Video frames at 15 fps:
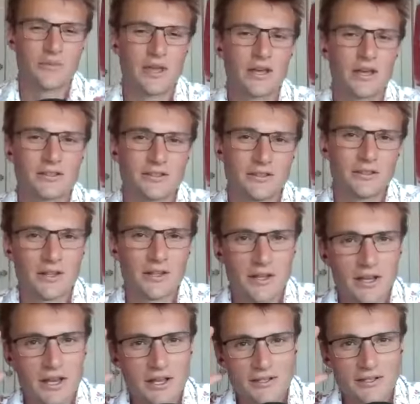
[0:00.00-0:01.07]
So
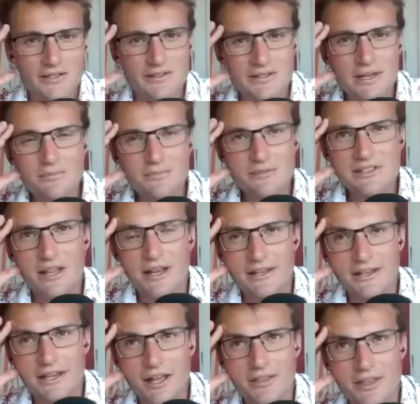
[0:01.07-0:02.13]
it seems
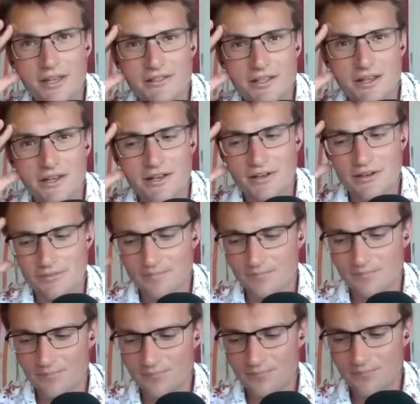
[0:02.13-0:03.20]
like uh, there's a,
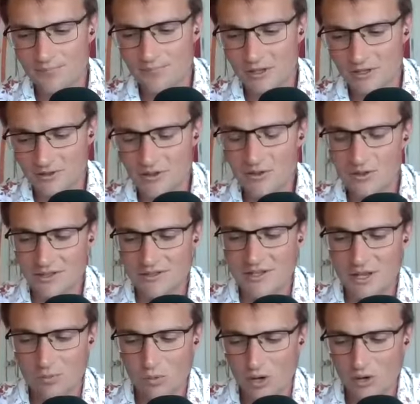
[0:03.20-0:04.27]
there's two things
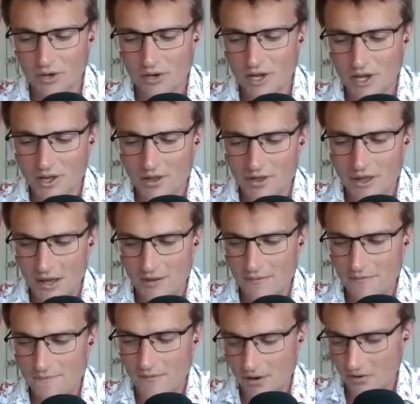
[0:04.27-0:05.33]
here. One, that
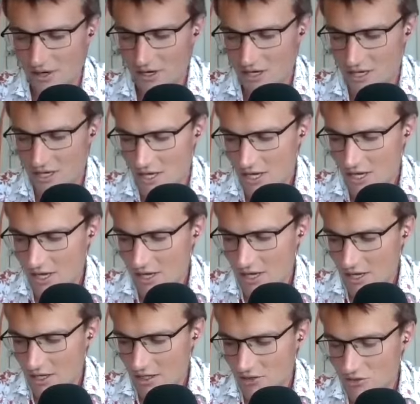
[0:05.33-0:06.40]
very
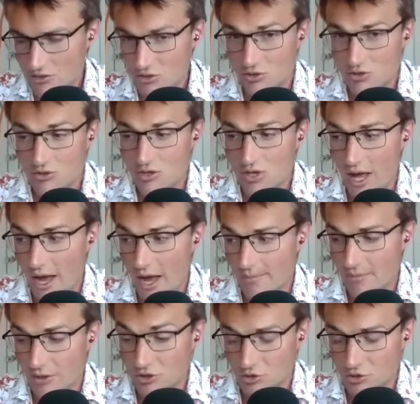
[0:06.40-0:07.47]

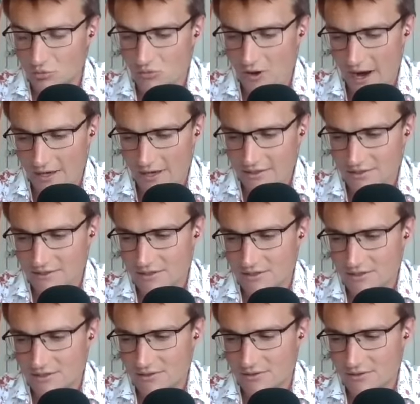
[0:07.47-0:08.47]
um, direct,